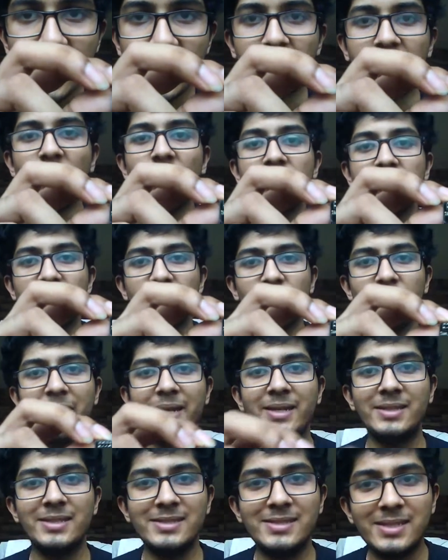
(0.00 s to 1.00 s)
And also
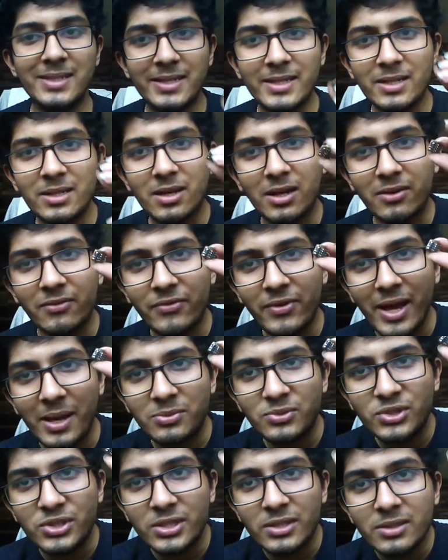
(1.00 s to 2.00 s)
made this little
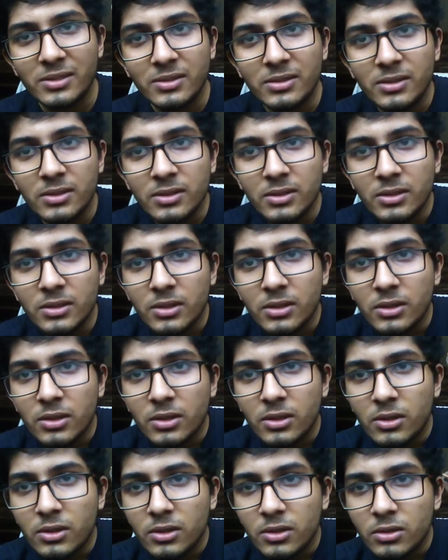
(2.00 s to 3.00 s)
contraption
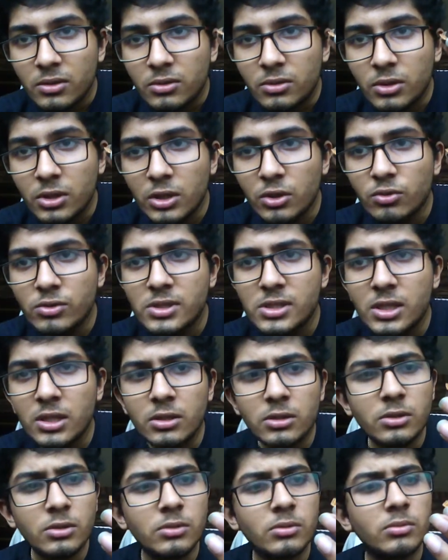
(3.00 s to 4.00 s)
to use
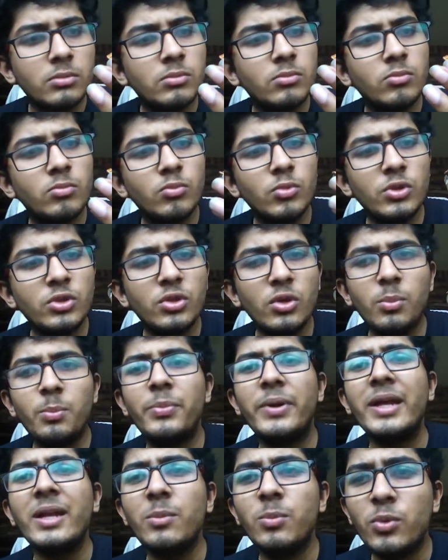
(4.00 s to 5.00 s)
it with your
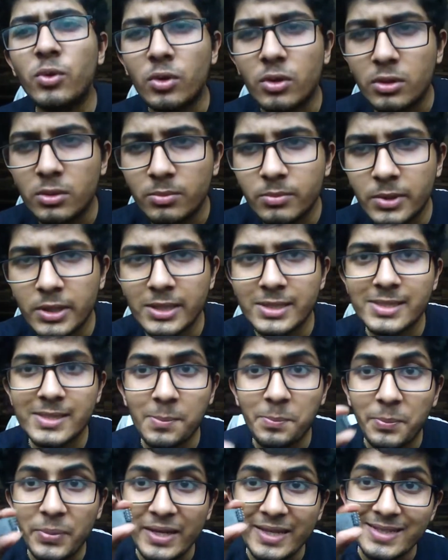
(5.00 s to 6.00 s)
breadboard because
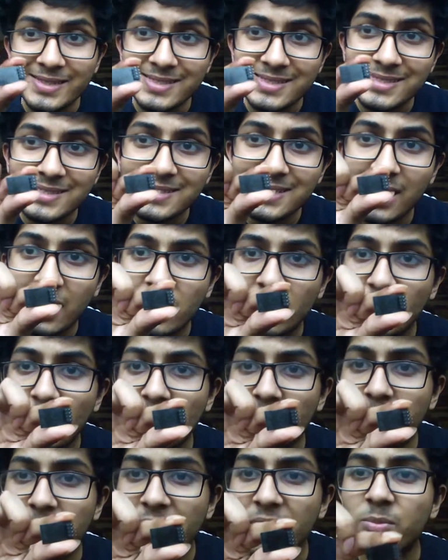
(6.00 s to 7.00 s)
the pins are
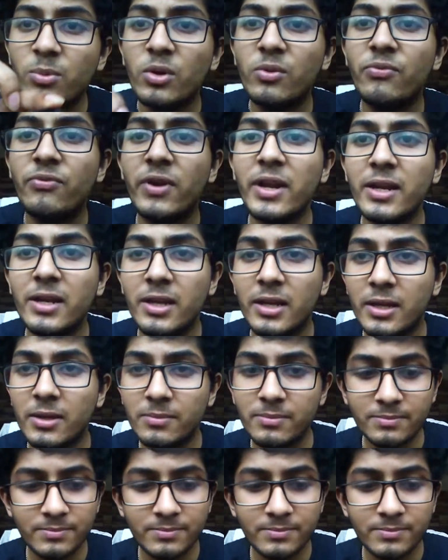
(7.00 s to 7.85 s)
not breadboard friendly.